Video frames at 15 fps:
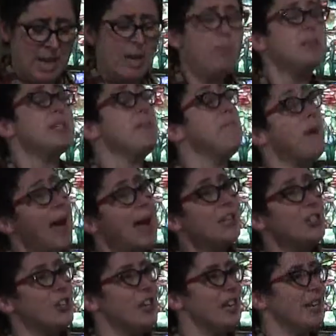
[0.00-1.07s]
He was
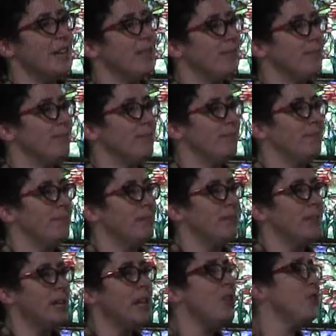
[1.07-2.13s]
compassionate,
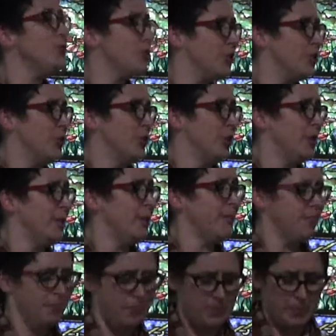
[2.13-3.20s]
he understood,
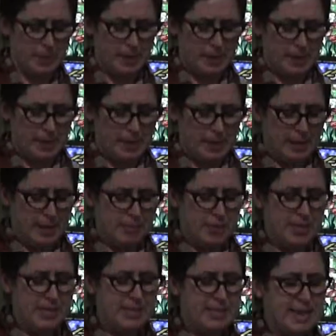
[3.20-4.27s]

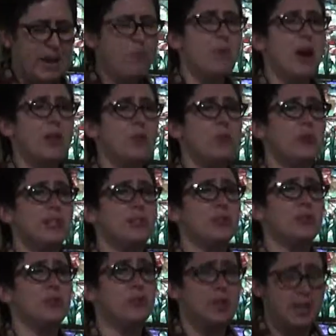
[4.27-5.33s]
but he said rather
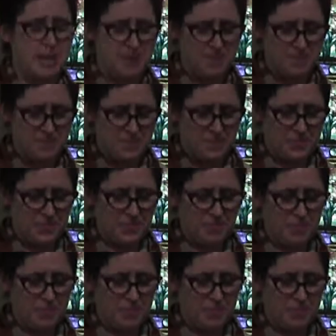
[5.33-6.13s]
resolutely,